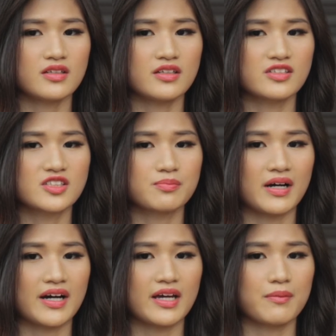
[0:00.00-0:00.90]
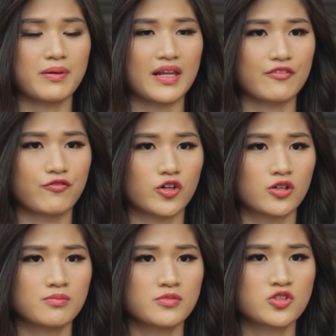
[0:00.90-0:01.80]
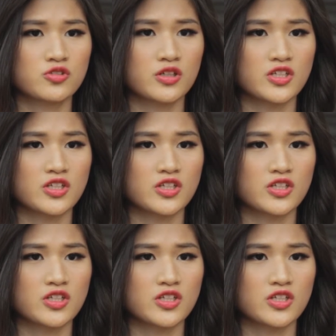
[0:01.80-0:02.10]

is my platform to